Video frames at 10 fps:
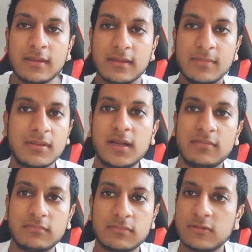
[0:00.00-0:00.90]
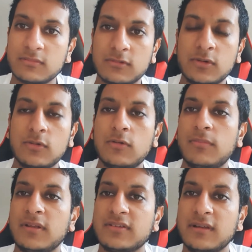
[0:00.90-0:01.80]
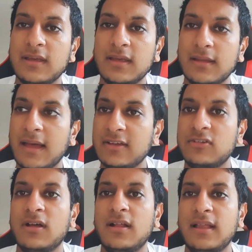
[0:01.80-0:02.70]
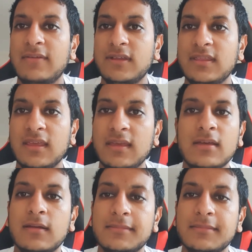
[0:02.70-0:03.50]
He becomes tall, muscly, agile, everything